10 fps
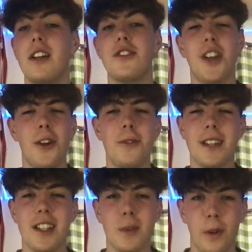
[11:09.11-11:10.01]
2
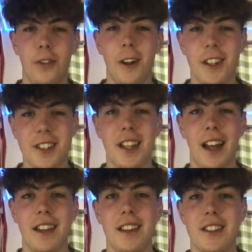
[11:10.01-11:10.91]
days before the
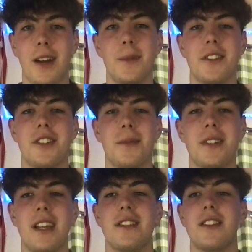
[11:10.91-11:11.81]
start of the championship
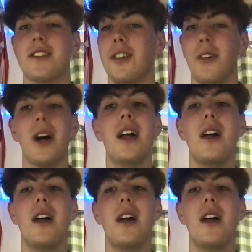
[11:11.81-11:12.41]
season. So